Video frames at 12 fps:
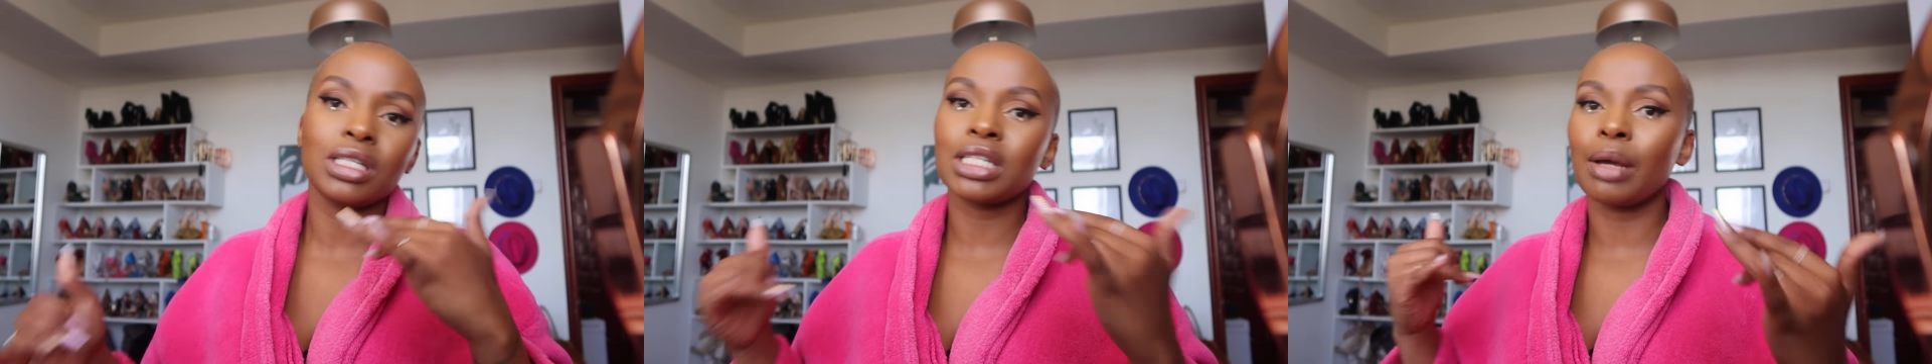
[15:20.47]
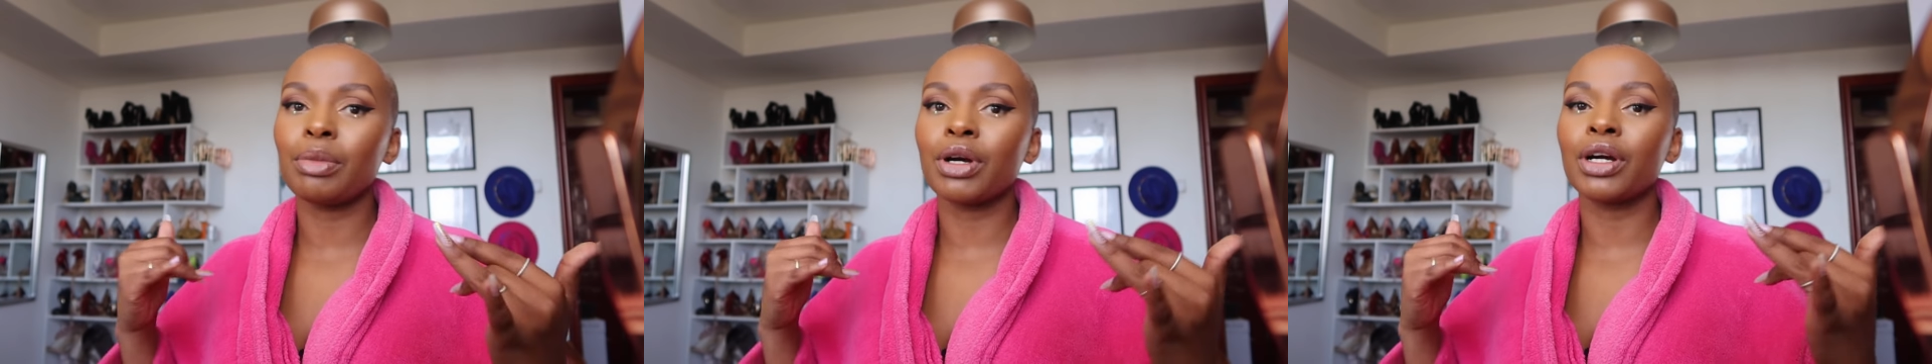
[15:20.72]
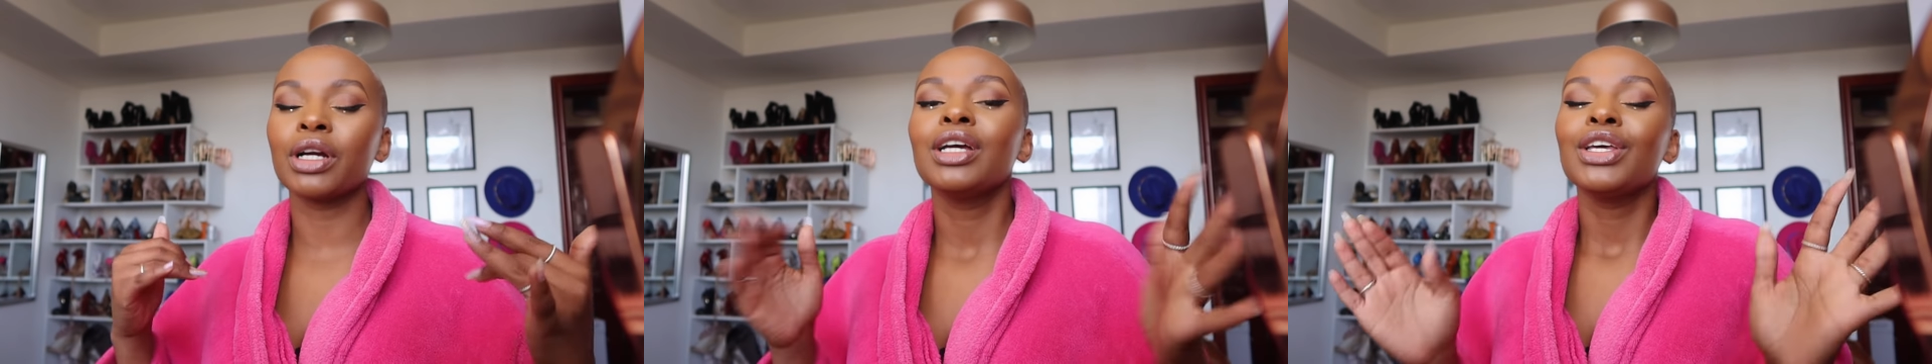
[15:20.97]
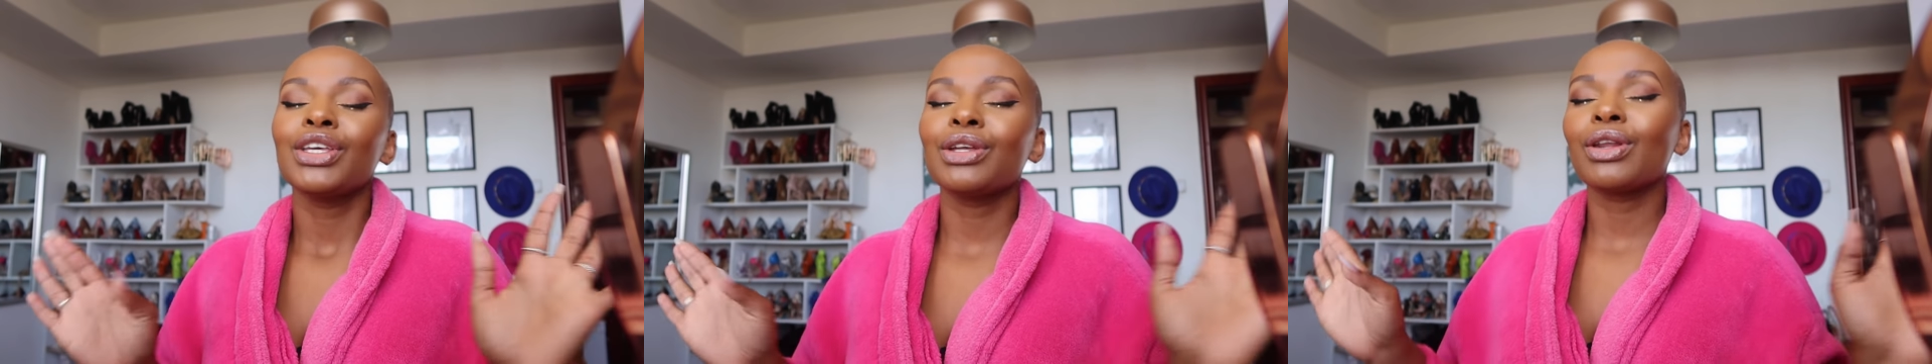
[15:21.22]
some are,
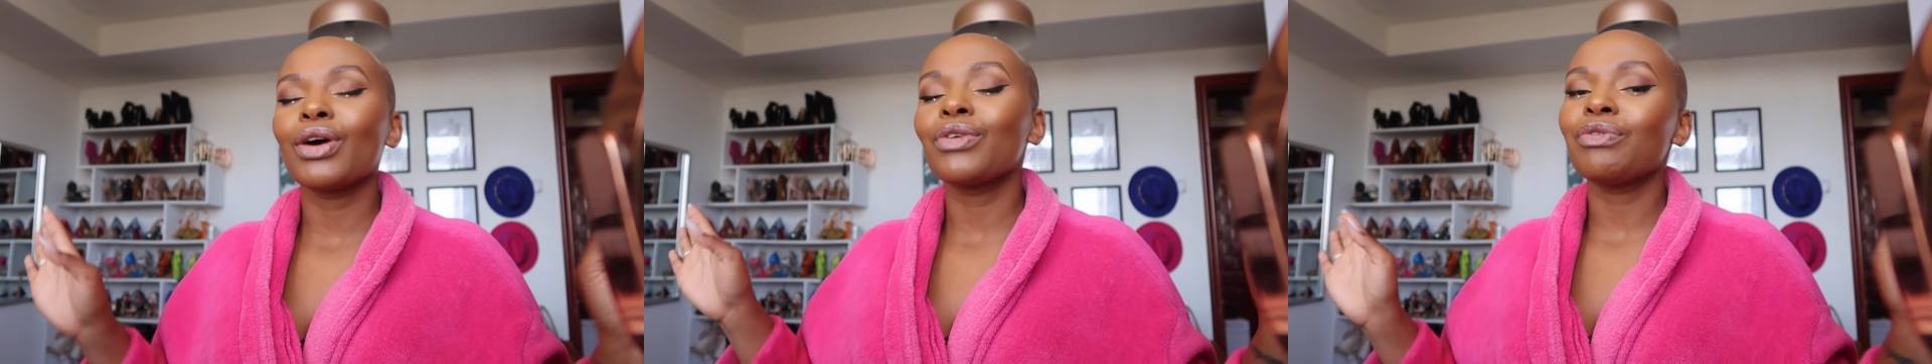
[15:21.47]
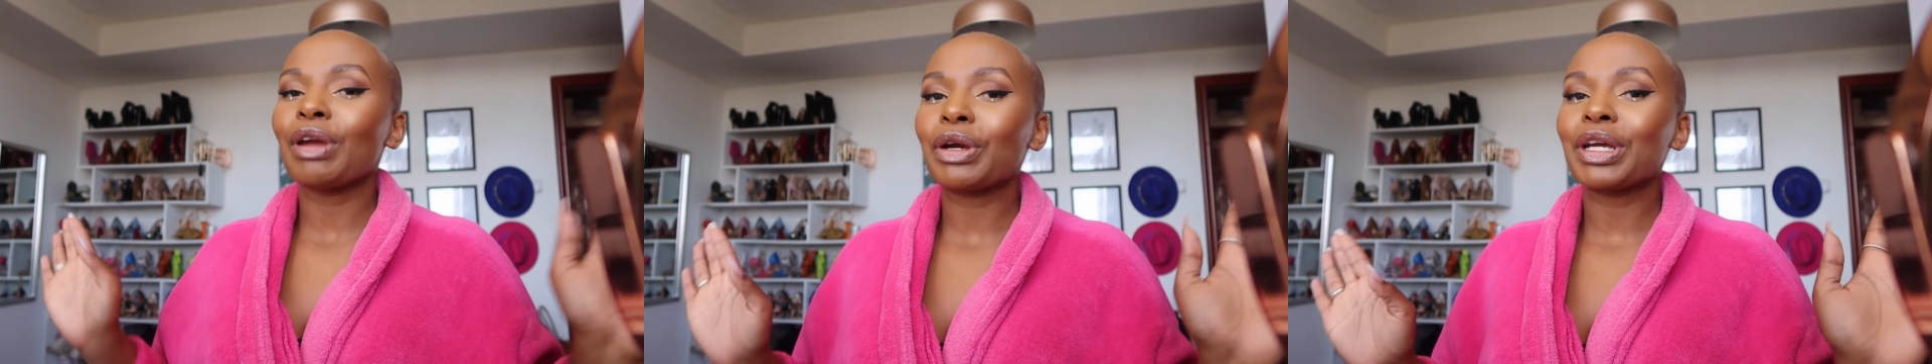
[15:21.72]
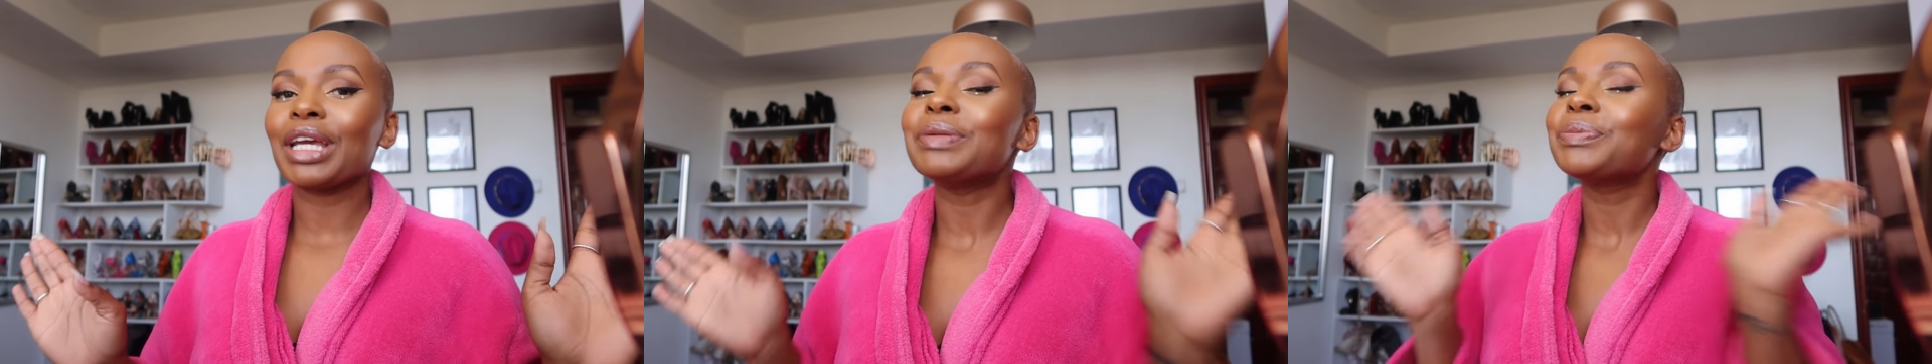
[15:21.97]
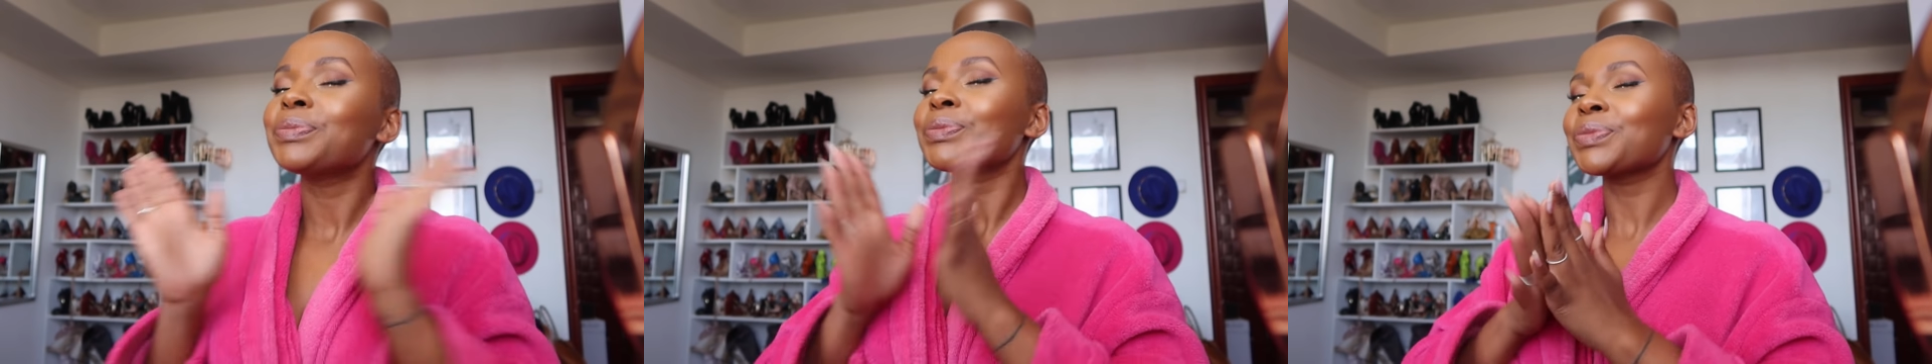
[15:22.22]
you know,
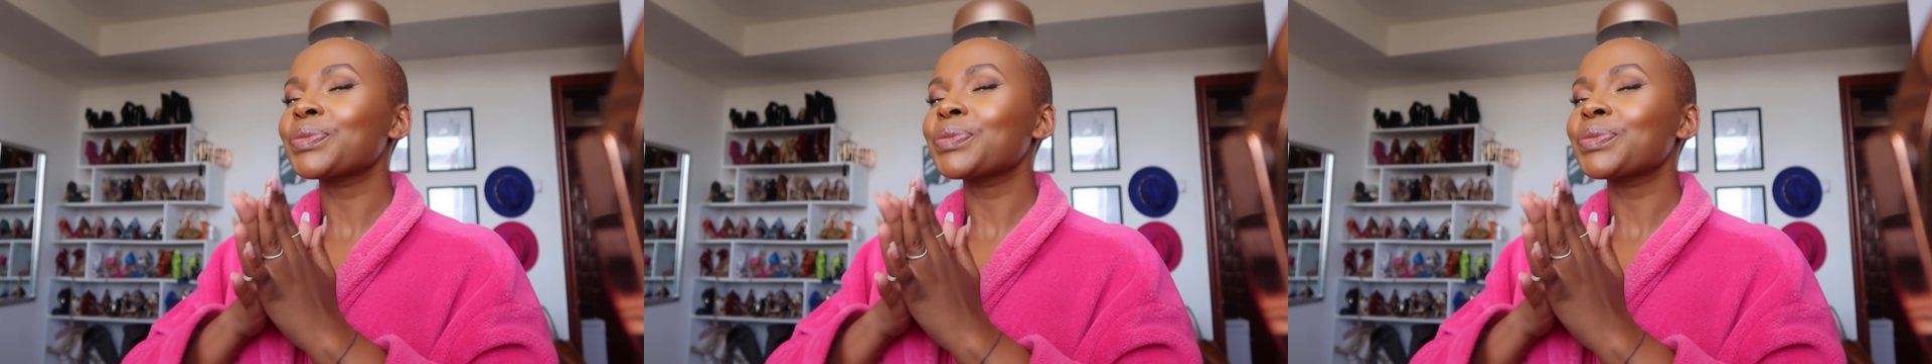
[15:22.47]
very